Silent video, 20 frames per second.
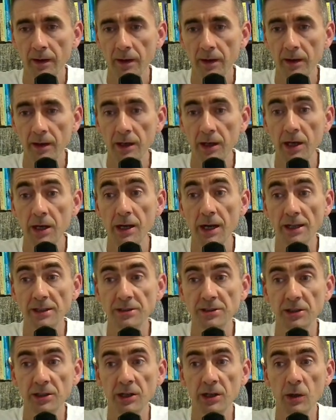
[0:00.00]
Here
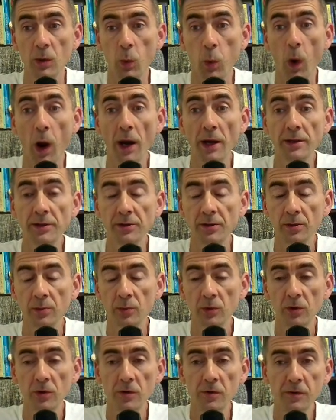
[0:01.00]
actually white to
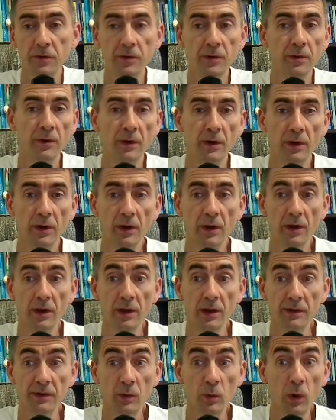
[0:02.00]
move.
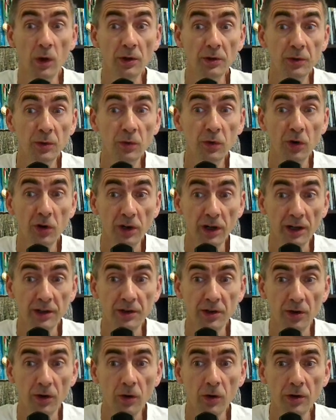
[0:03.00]
If you want to work at
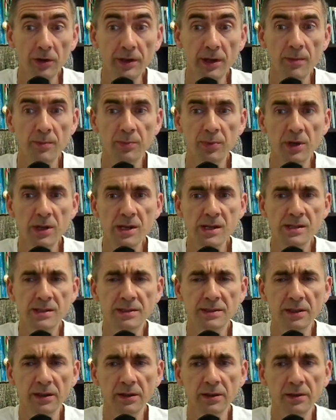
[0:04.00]
your own, then please
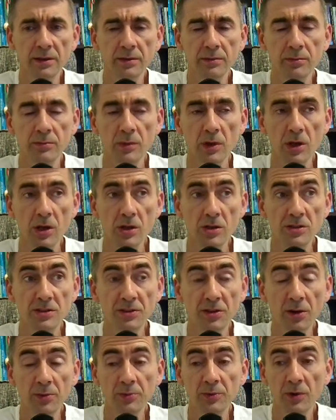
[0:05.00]

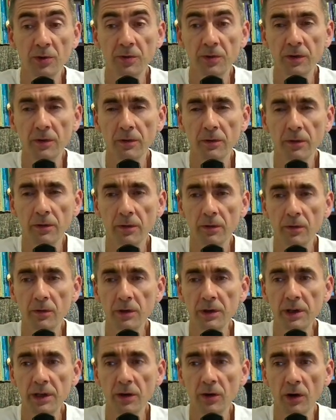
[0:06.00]
stop the
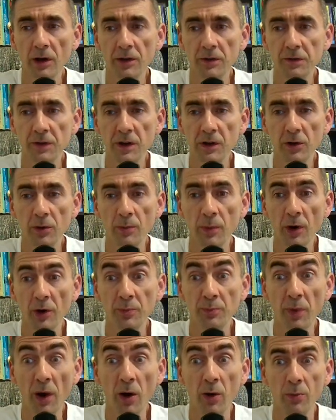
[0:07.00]
video and think about
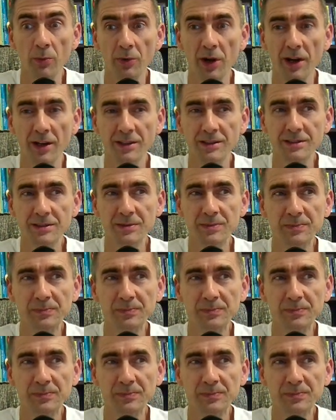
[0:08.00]
pawn breaks.